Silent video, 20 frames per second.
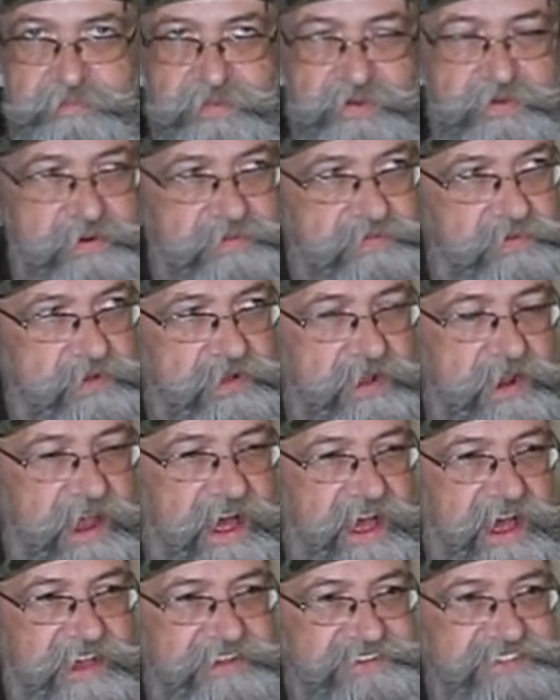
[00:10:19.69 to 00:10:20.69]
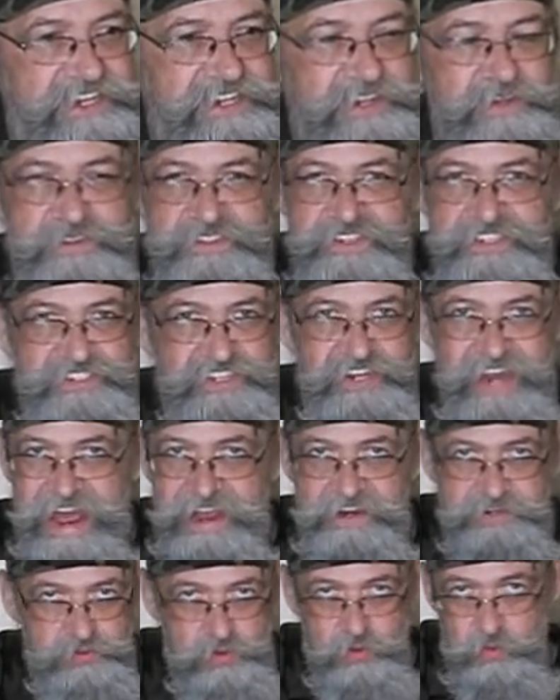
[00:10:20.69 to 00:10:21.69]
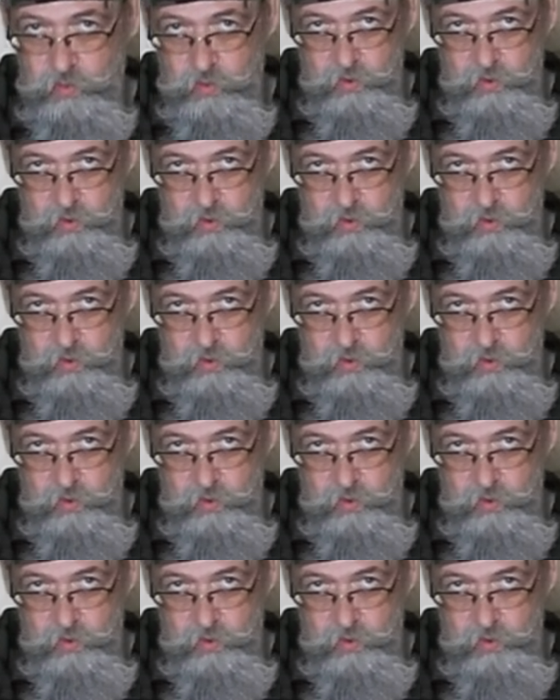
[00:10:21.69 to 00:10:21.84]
beautiful clocks. He uses natural